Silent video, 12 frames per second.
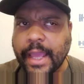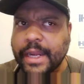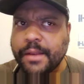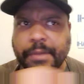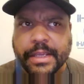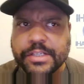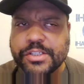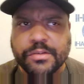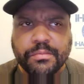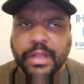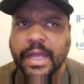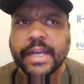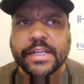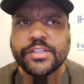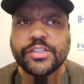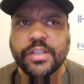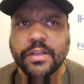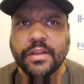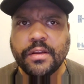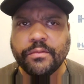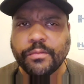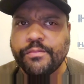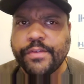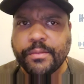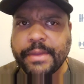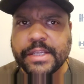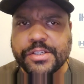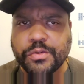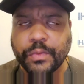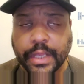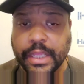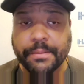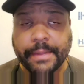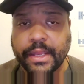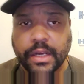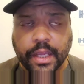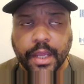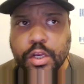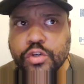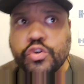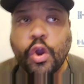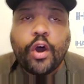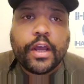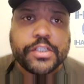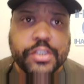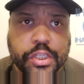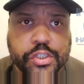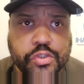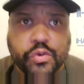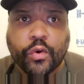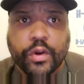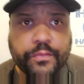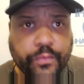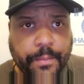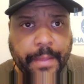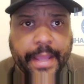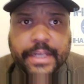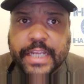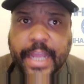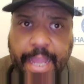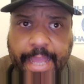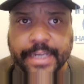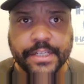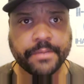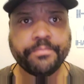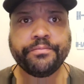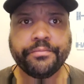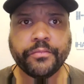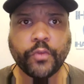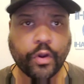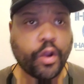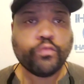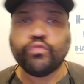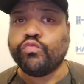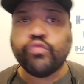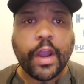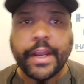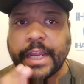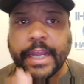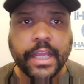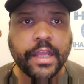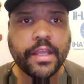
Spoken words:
animation blocks from Filmation with He-Man tossing the sword from hand to hand, or running,